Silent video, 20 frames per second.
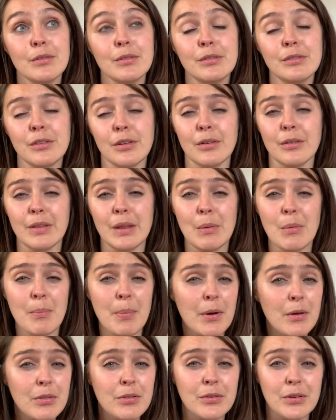So they were
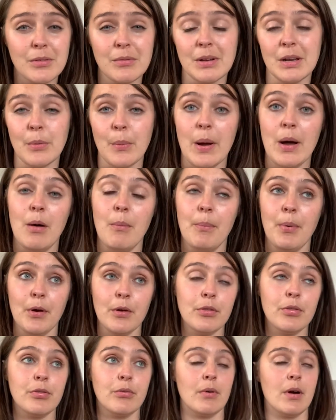both doing really well,
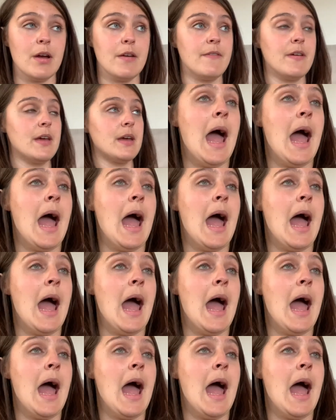both thriving.